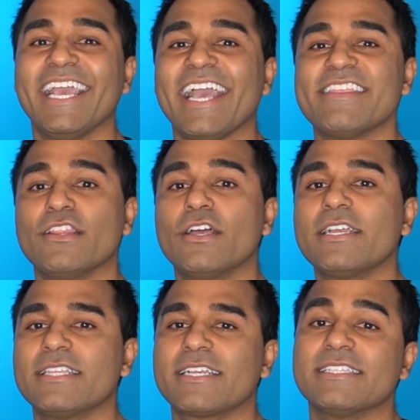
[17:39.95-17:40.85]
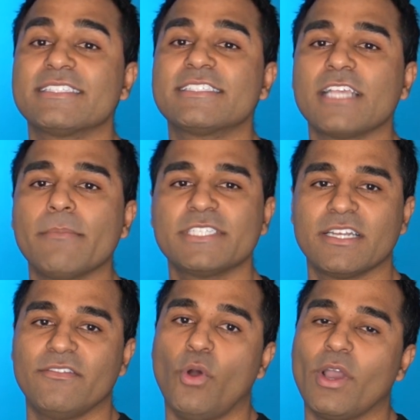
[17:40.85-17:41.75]
and then look at the
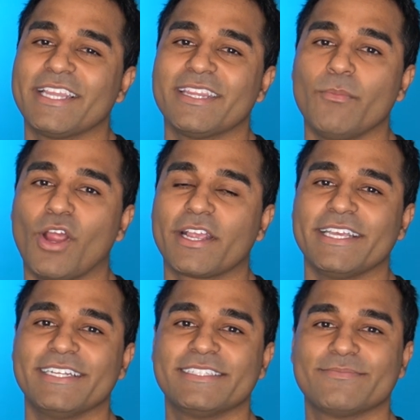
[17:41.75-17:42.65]
consumption of oil in the market.